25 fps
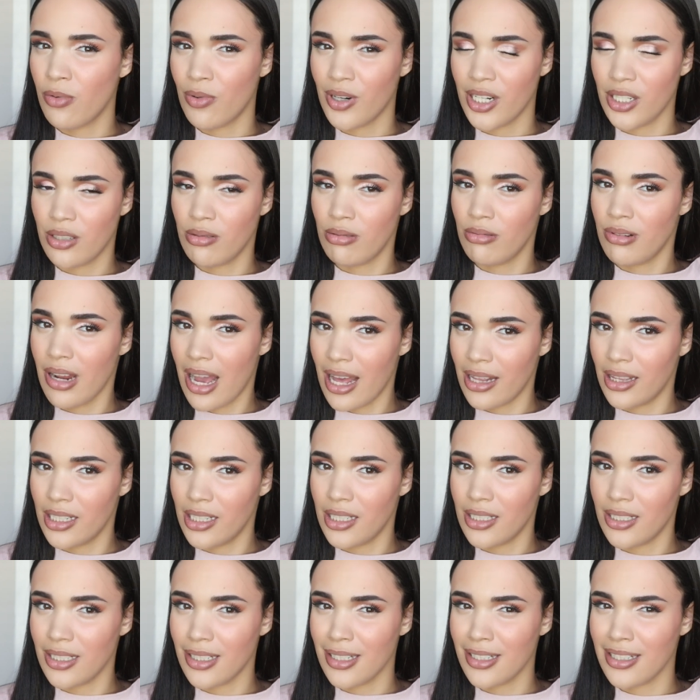$42.
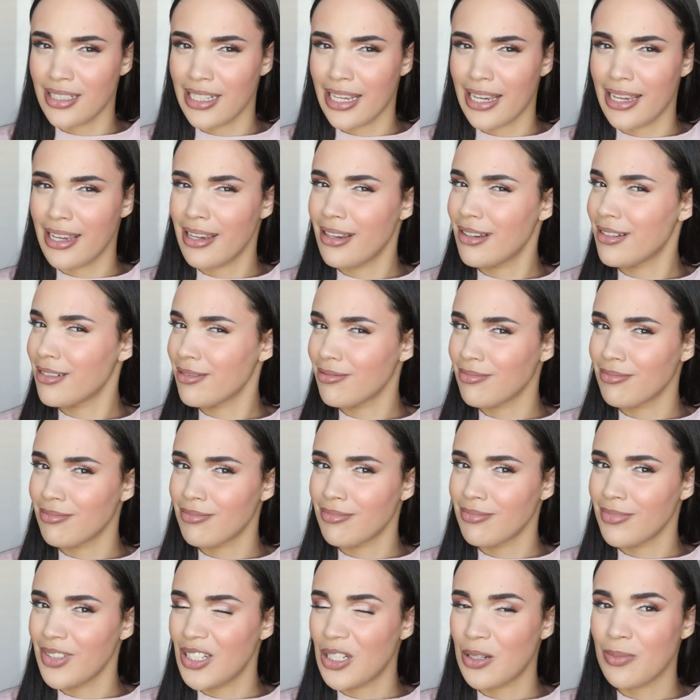It's like,
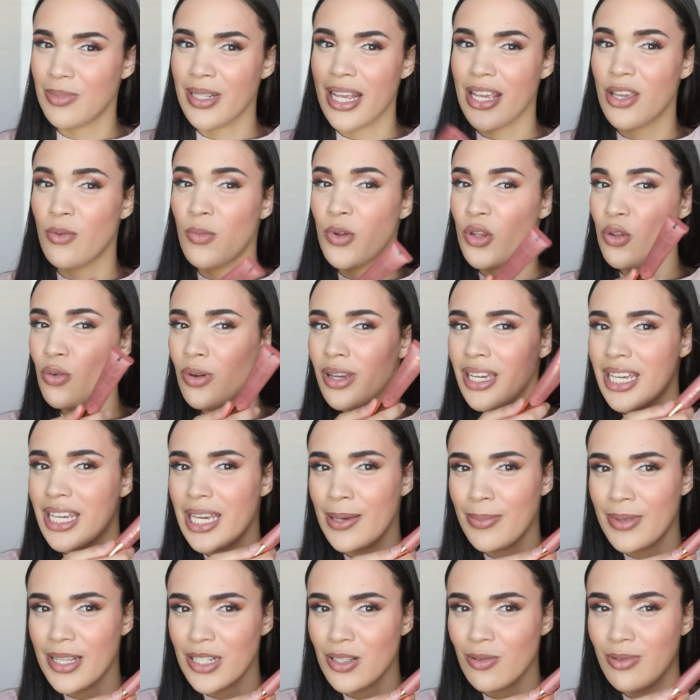you know what I'm saying? When you can
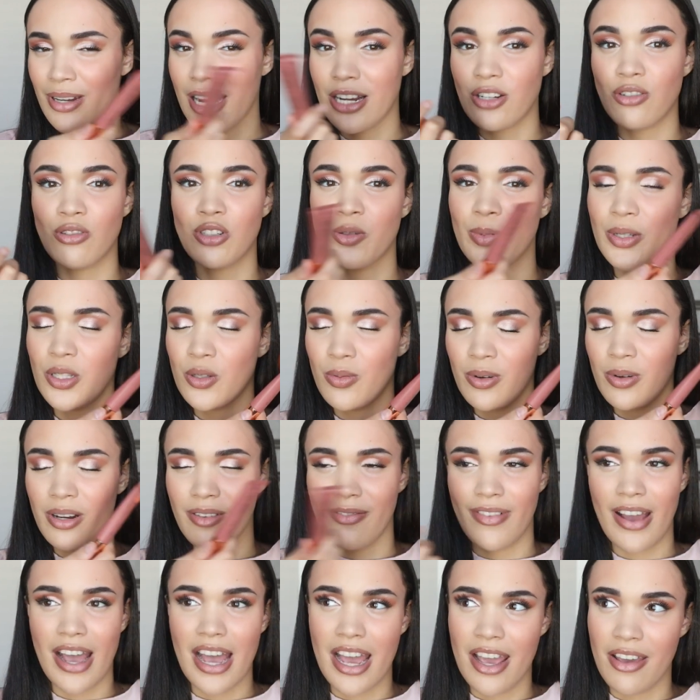keep this one natural, spend
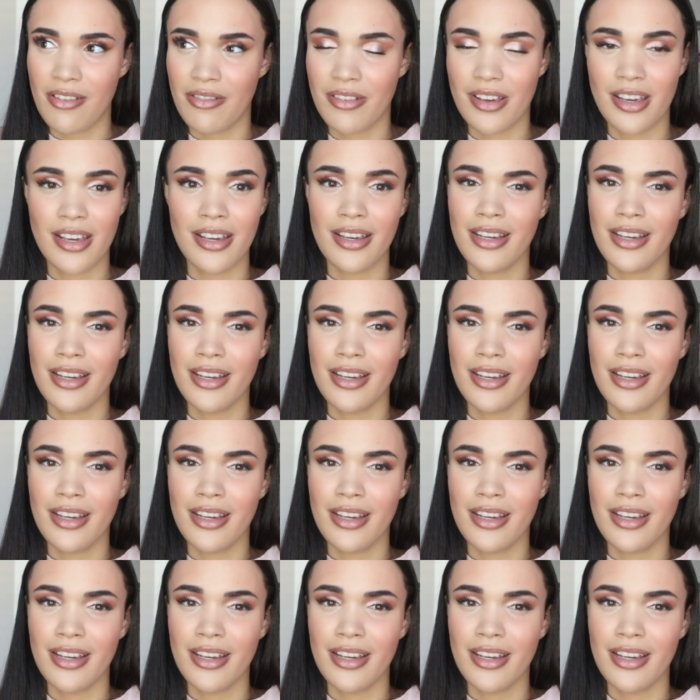25